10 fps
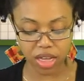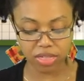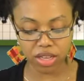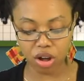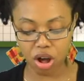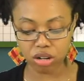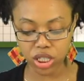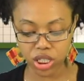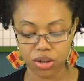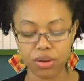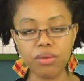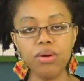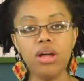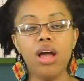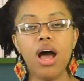And then
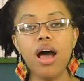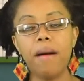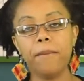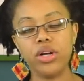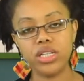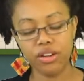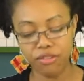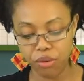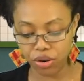also um, on day four,